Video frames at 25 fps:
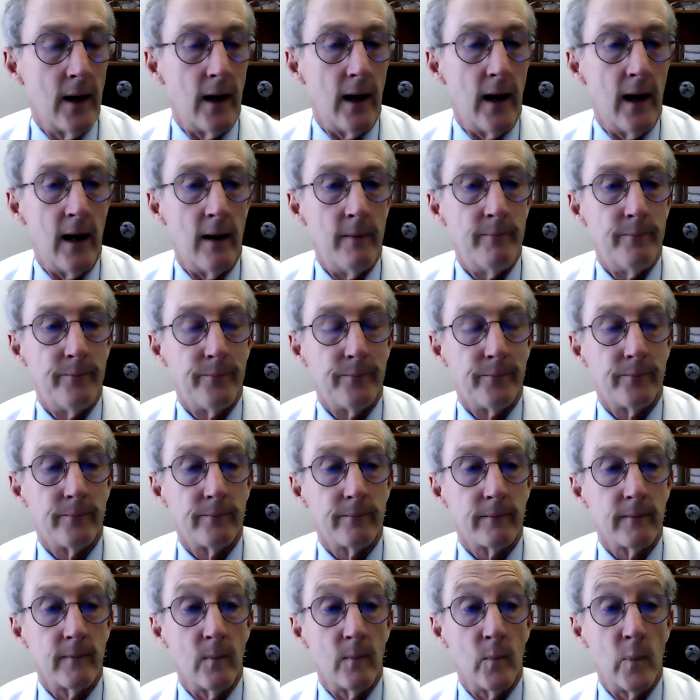Um,
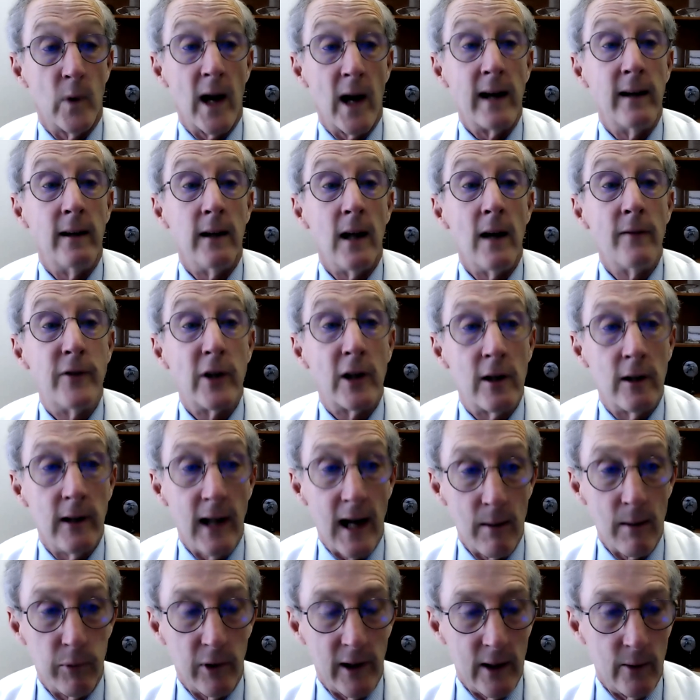what I'd love to
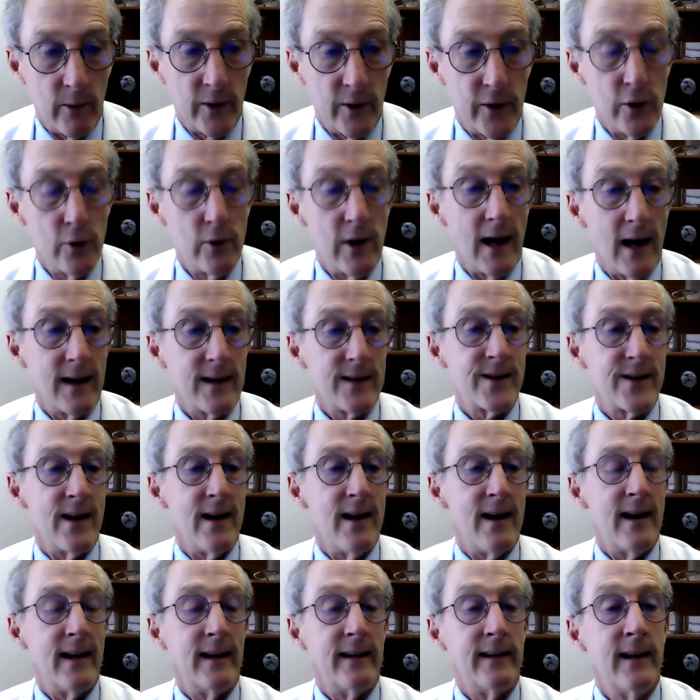collaborate with you guys
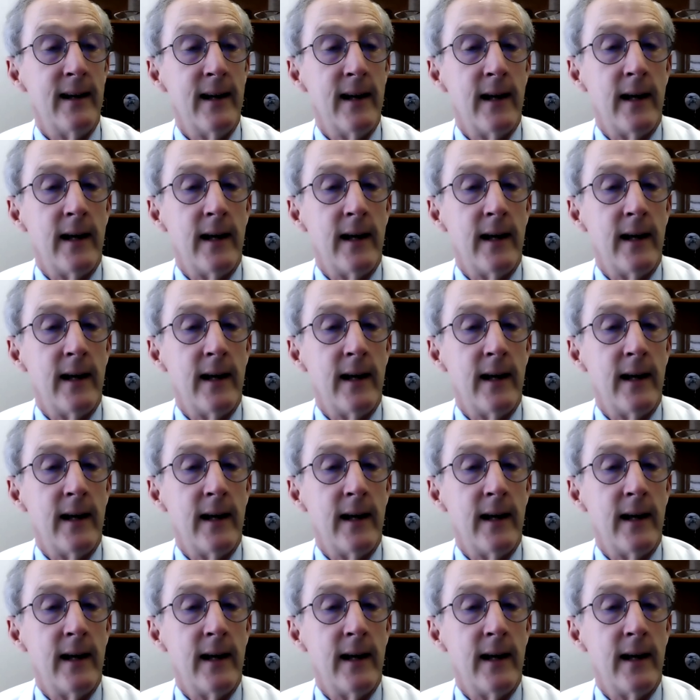on